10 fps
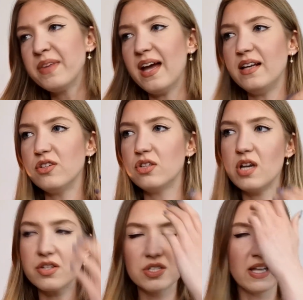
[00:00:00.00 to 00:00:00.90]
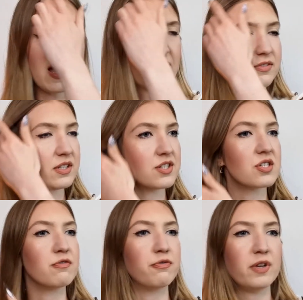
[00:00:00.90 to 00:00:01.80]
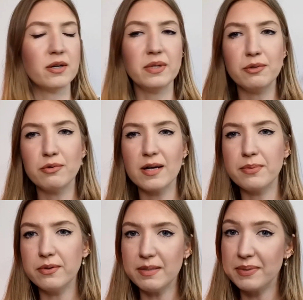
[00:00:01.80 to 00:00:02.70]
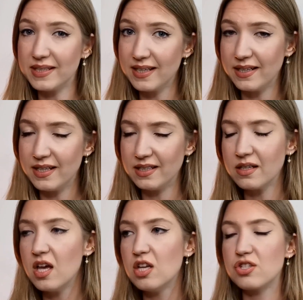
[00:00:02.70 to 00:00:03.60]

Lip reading: and it doesn't have this very rubbery beginning.